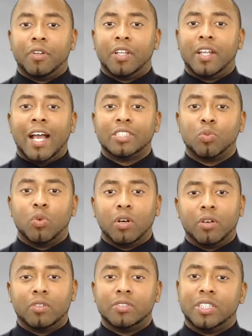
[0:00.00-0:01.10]
the nice
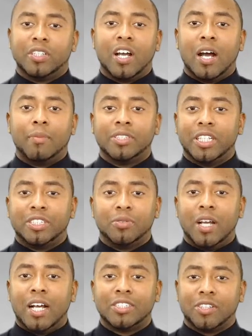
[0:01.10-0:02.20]
words and comments that you
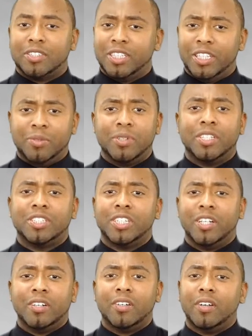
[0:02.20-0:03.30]
guys are continuing to
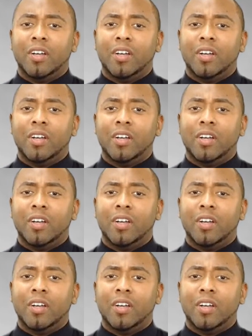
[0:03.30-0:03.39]
share.